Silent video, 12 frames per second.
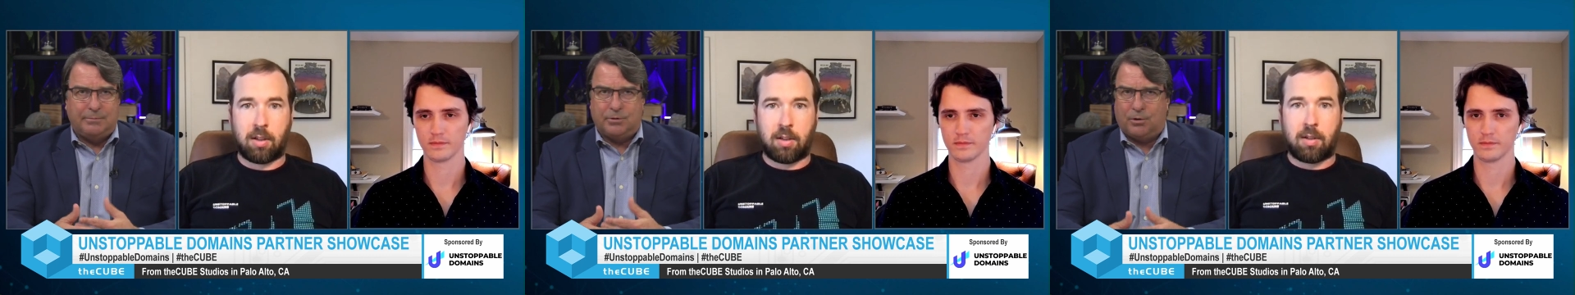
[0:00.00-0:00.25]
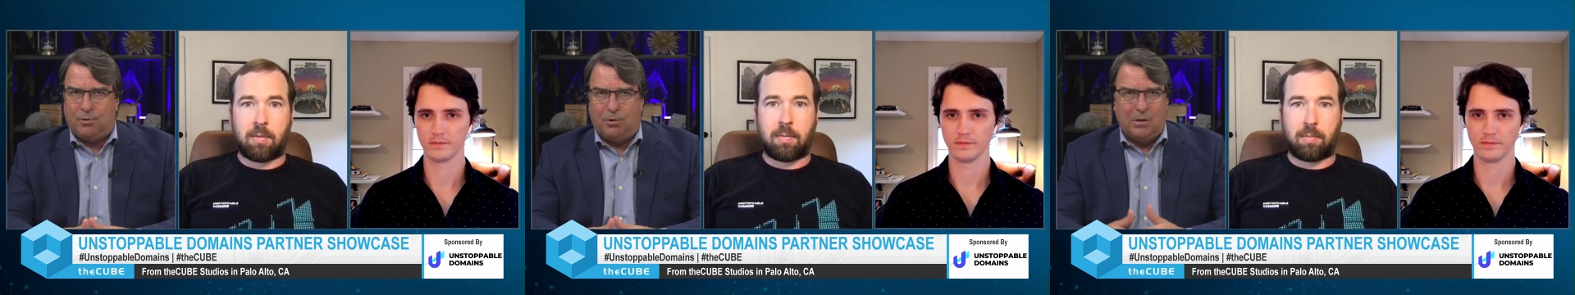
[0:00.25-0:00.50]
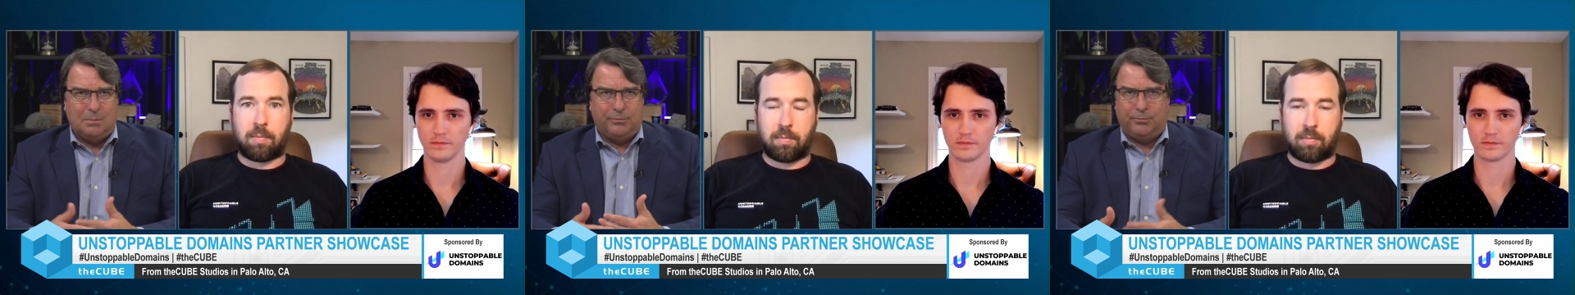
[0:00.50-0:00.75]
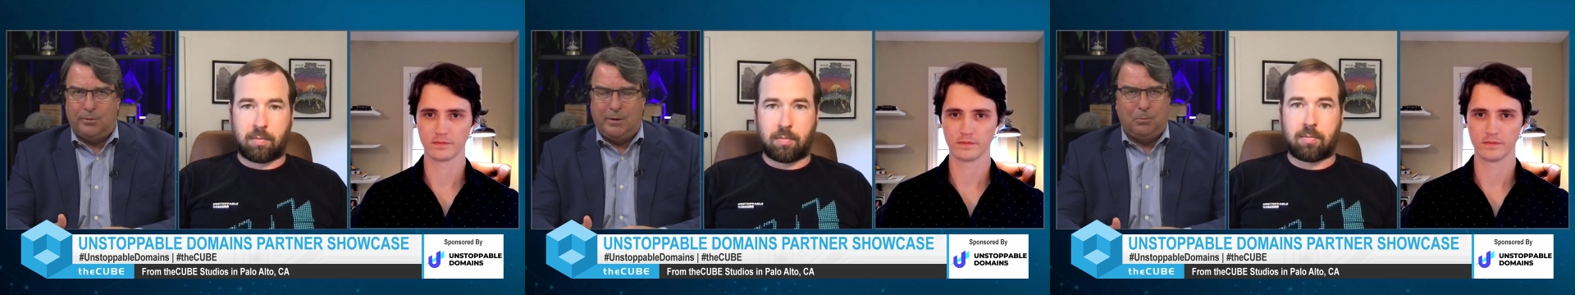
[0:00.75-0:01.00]
Speaker 1: They're crawling
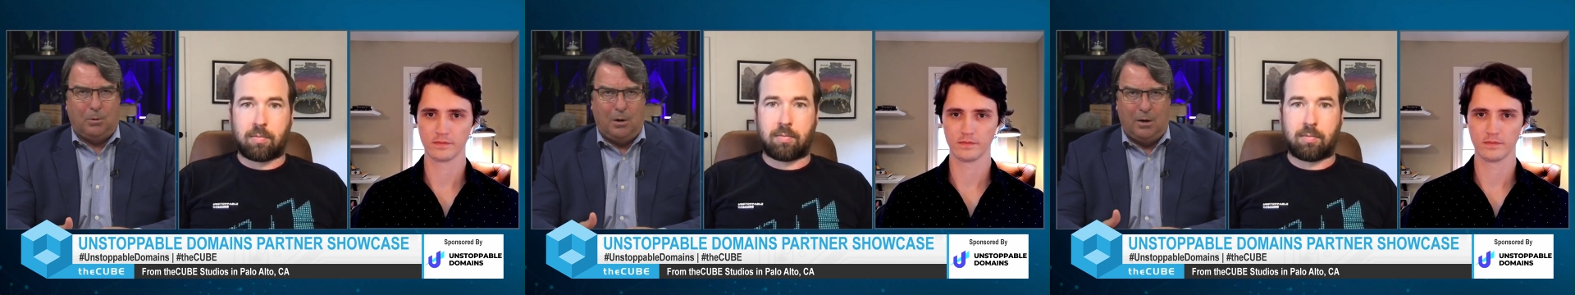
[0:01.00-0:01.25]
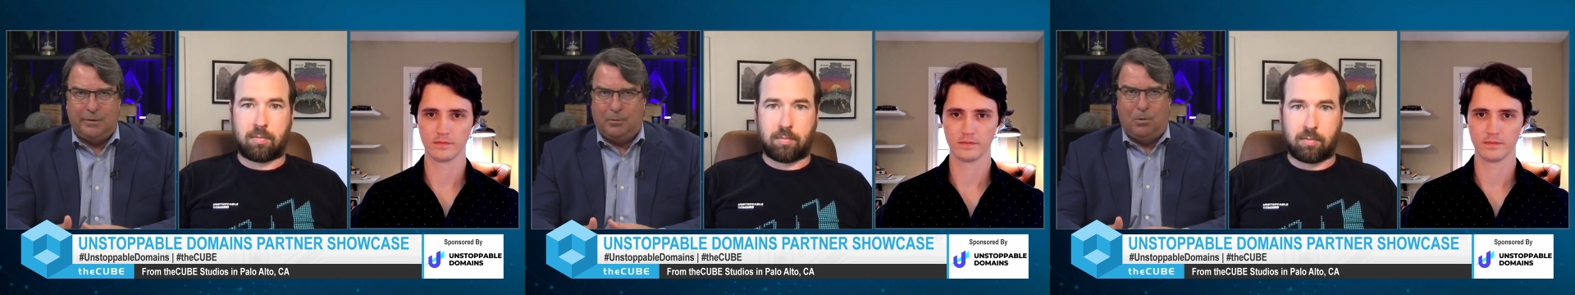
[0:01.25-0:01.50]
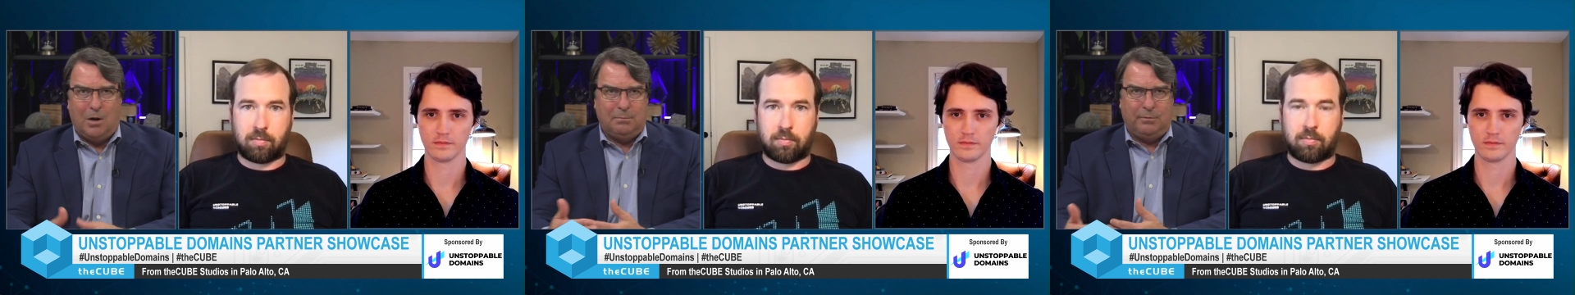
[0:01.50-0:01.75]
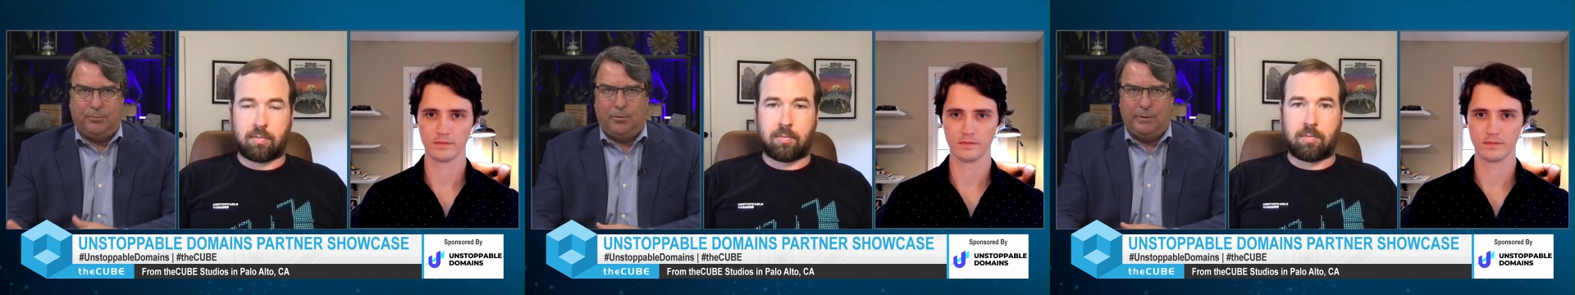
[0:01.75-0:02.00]
before they walk. They're walking
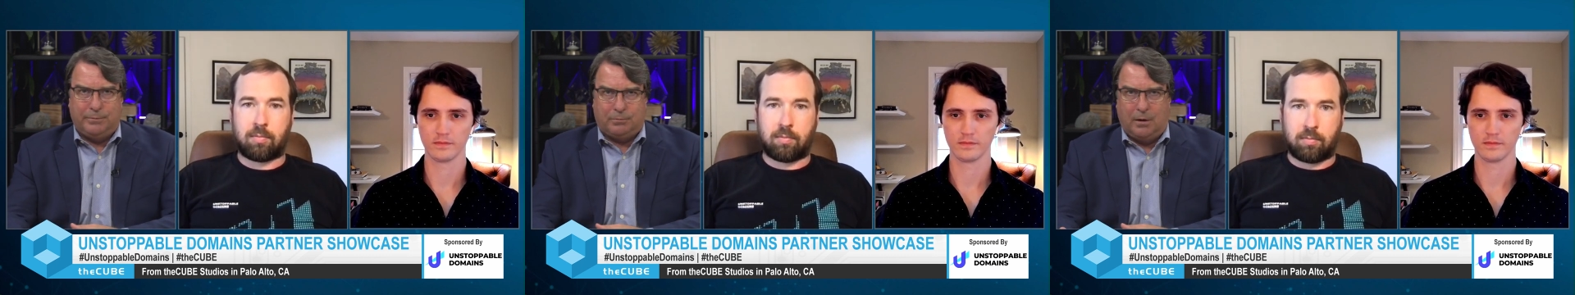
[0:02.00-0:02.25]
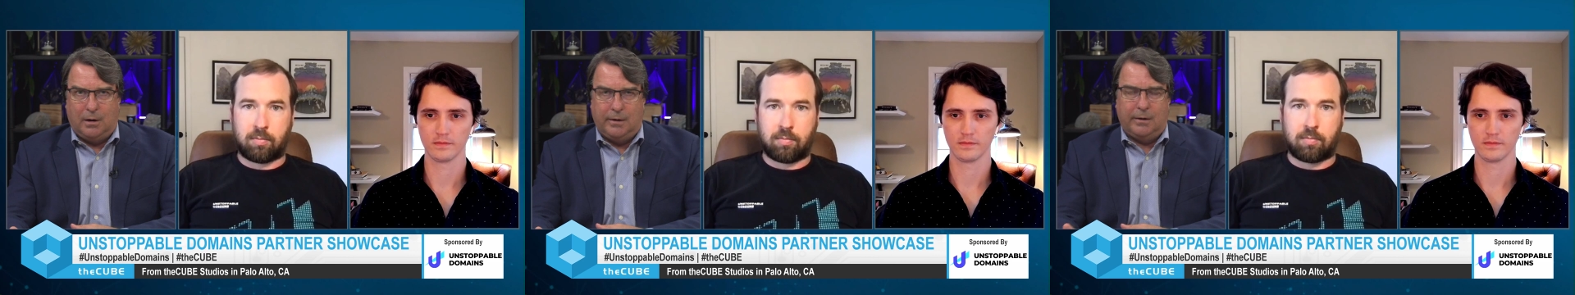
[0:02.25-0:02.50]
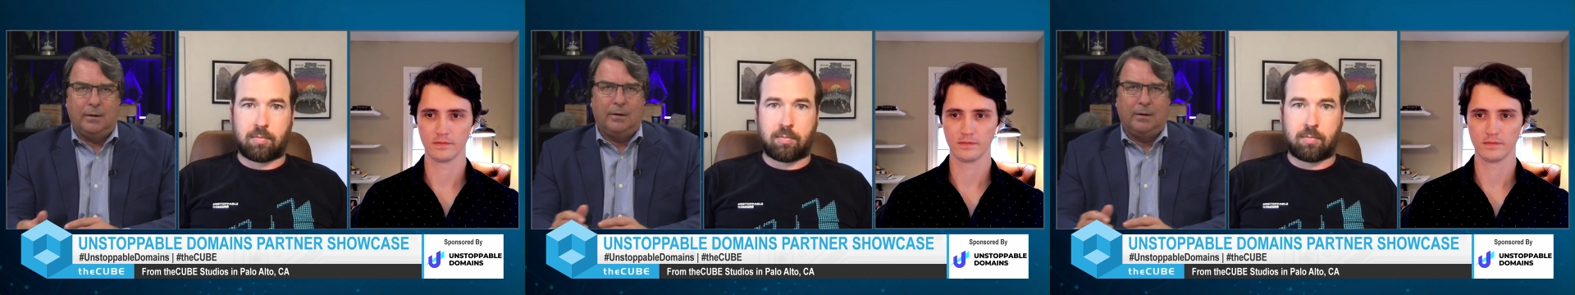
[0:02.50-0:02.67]
before they run.